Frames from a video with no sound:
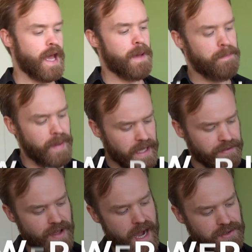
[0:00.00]
A big
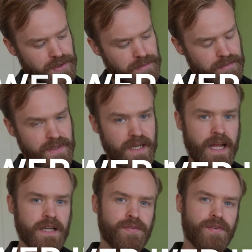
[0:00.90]
factor
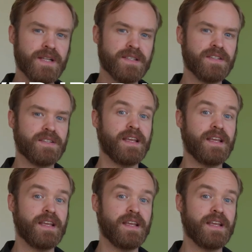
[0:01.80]
that influences